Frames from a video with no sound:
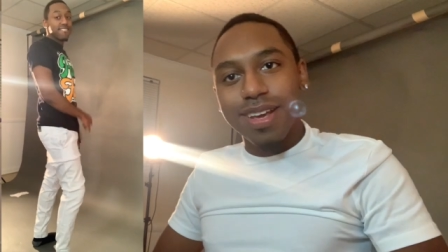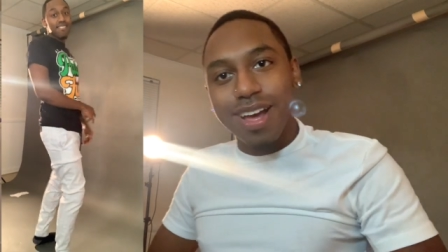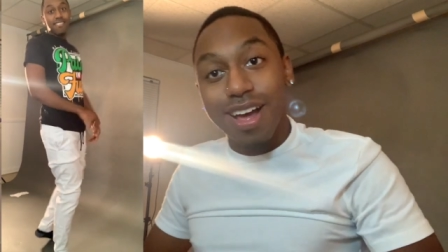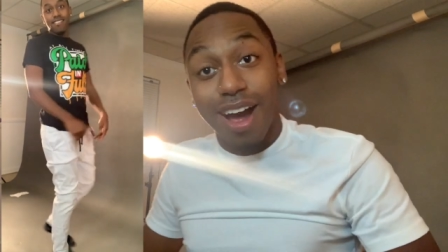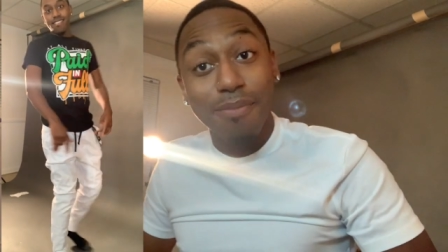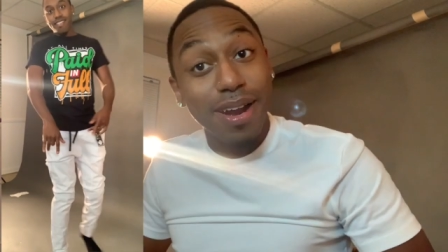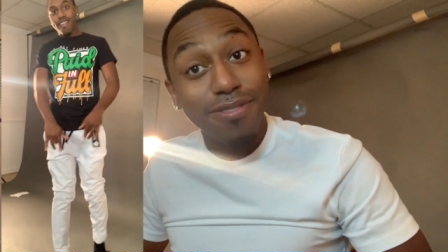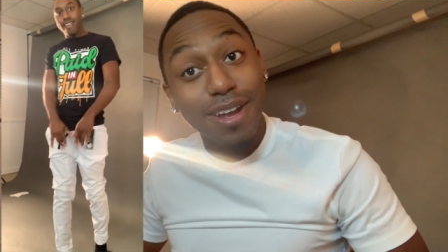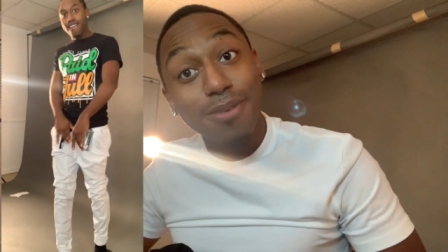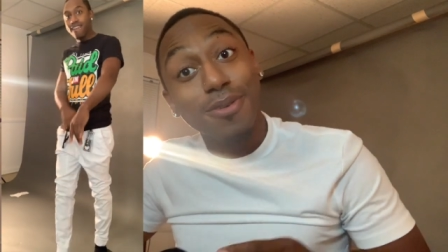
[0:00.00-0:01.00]
As a matter of
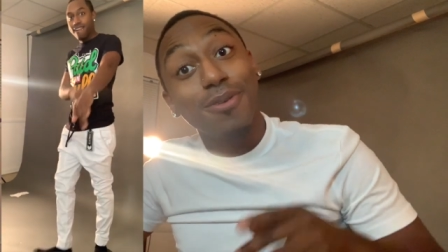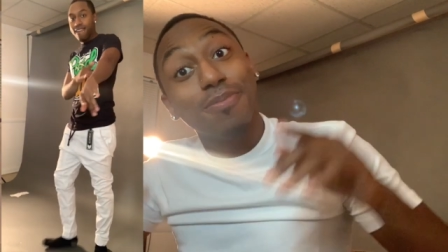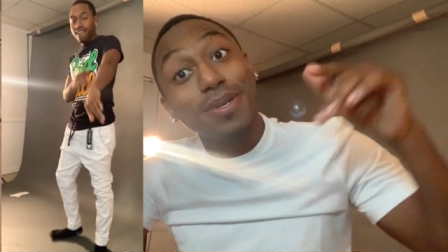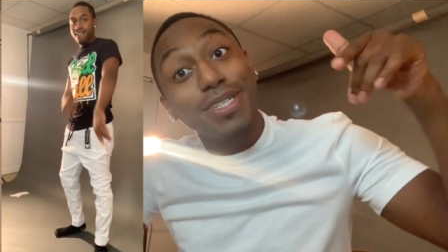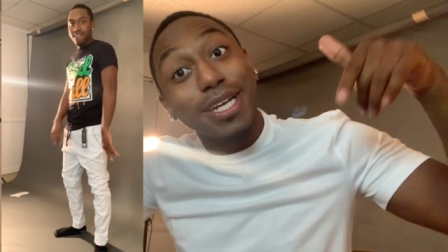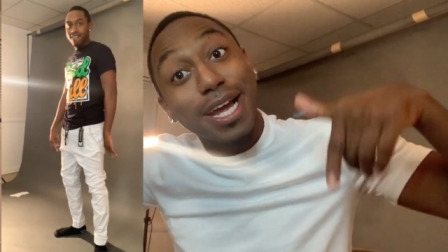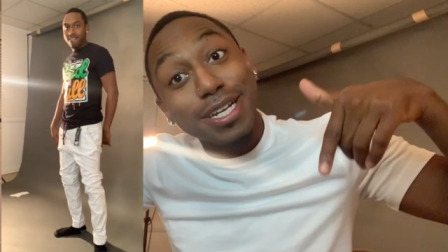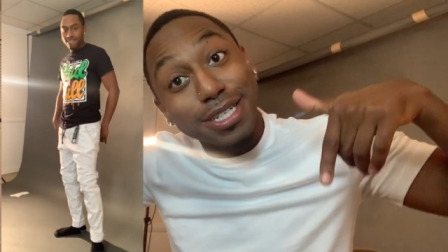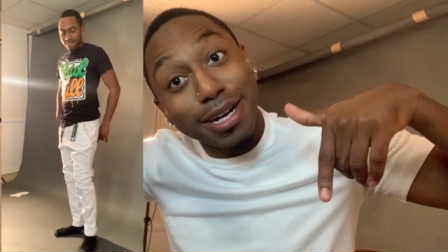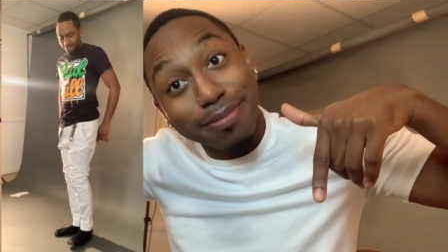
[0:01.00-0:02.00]
fact, I'm gonna put the
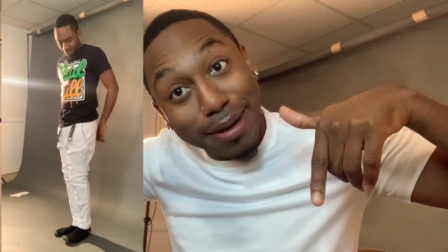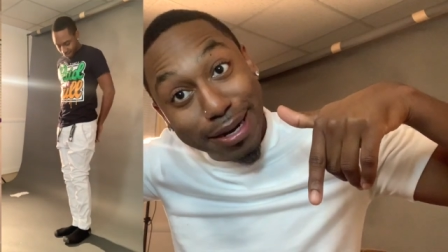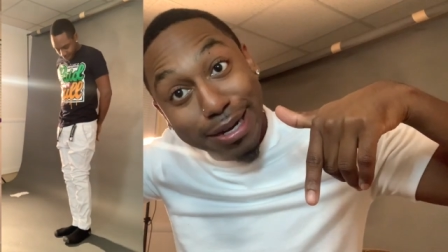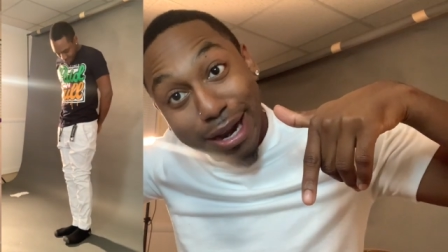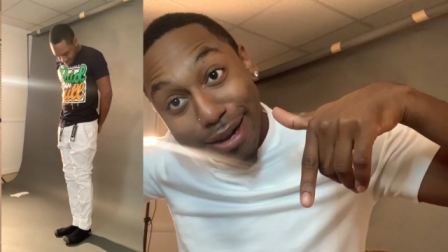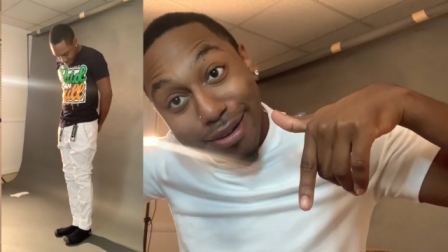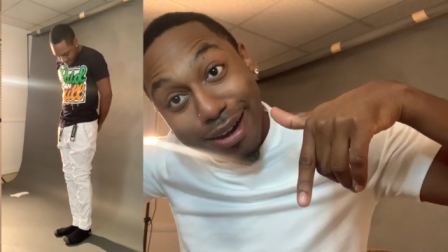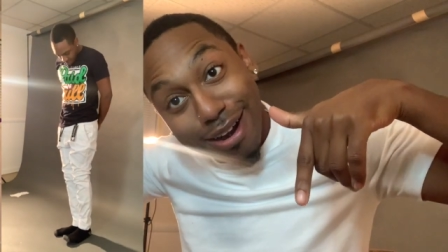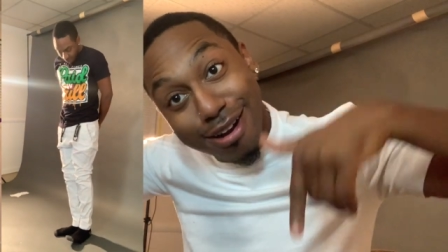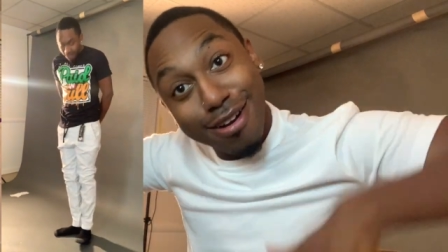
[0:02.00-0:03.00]
Cash App right down
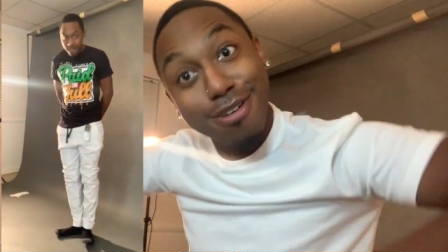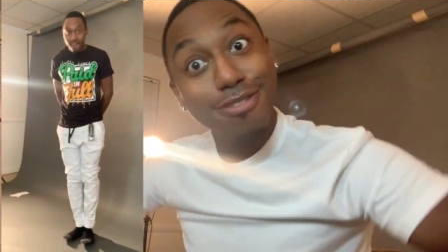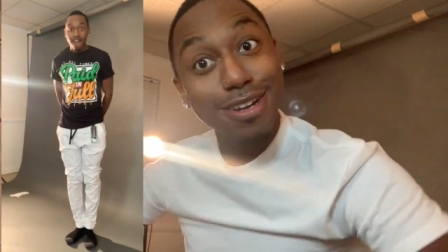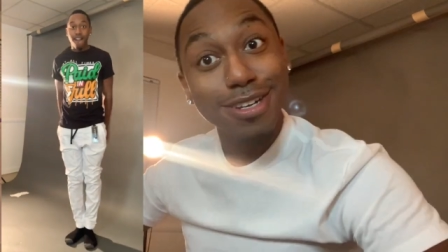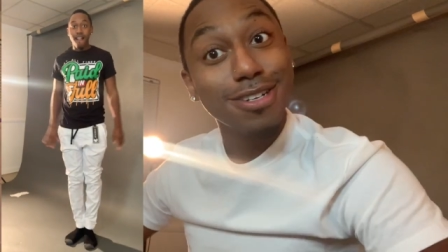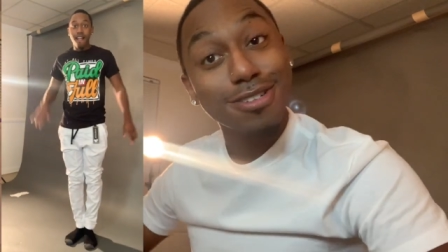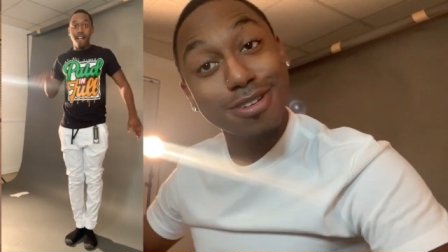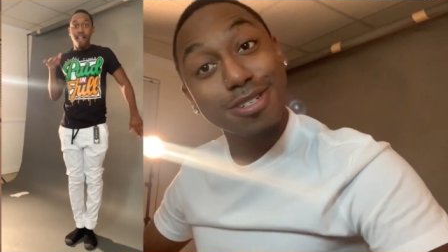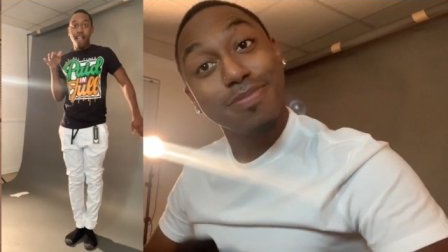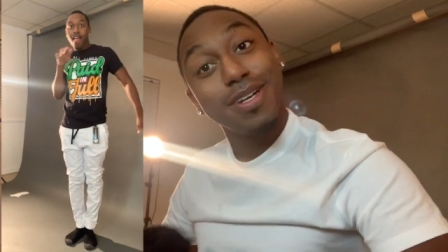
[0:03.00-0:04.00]
there in the link in the
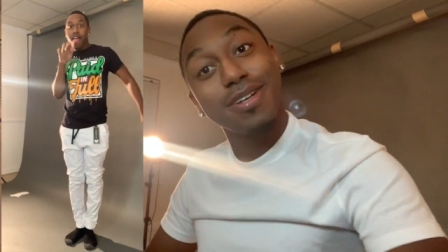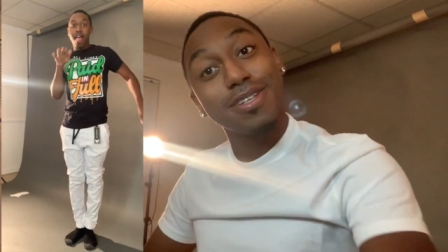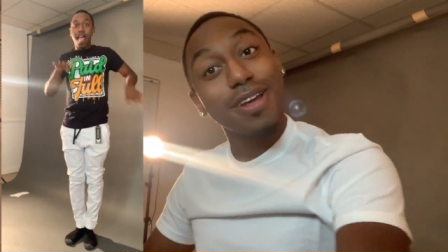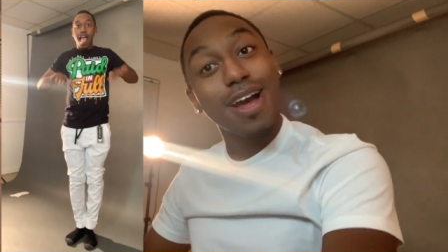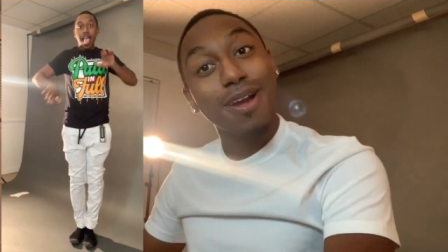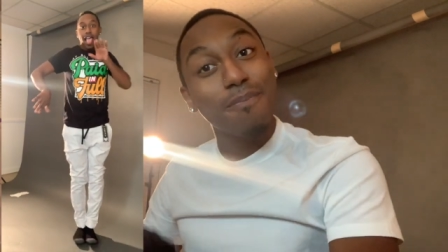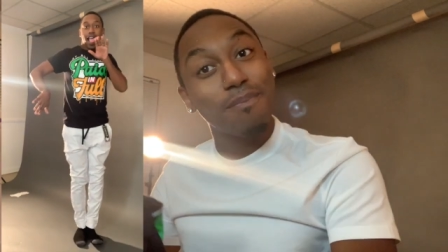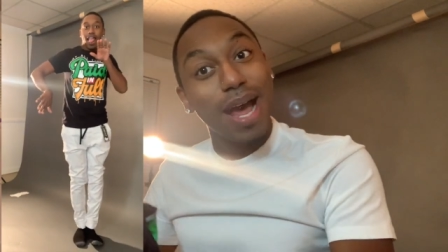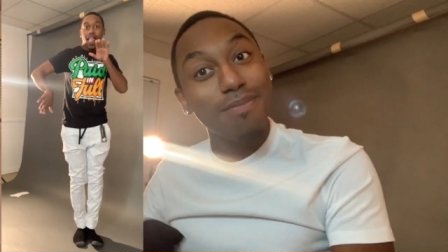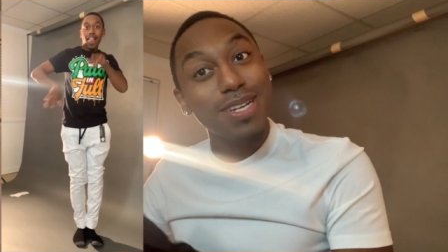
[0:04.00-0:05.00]
description below so y'all can
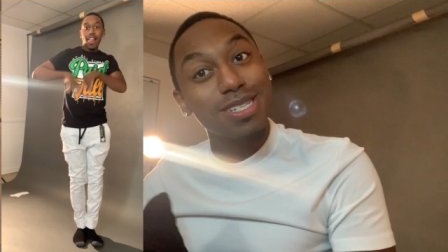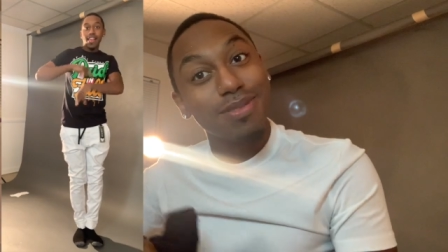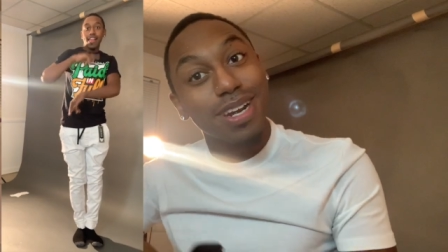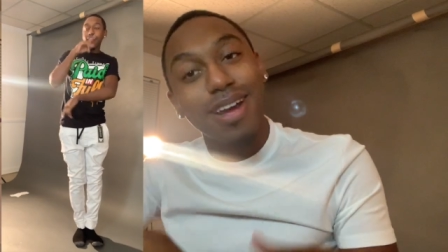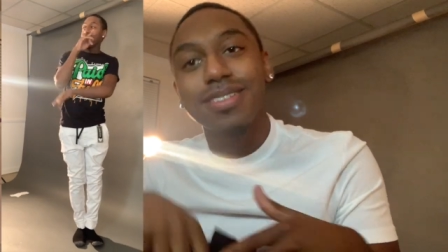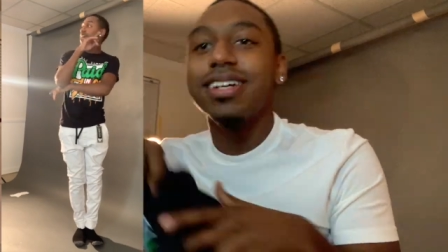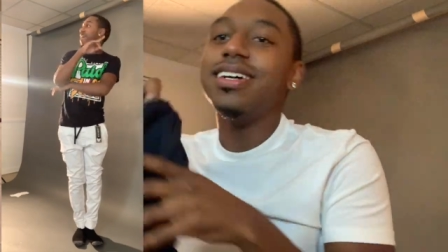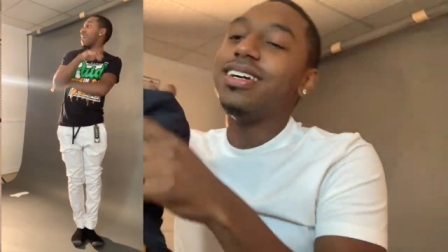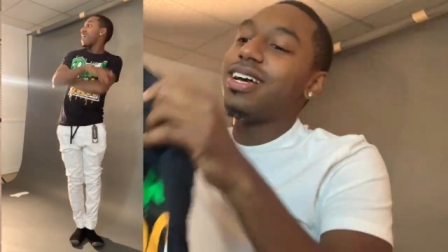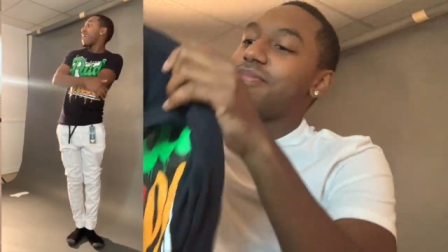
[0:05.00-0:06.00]
buy me some clothes.
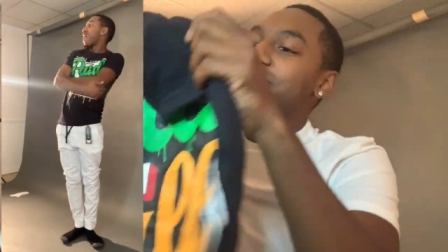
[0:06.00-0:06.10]
I'm just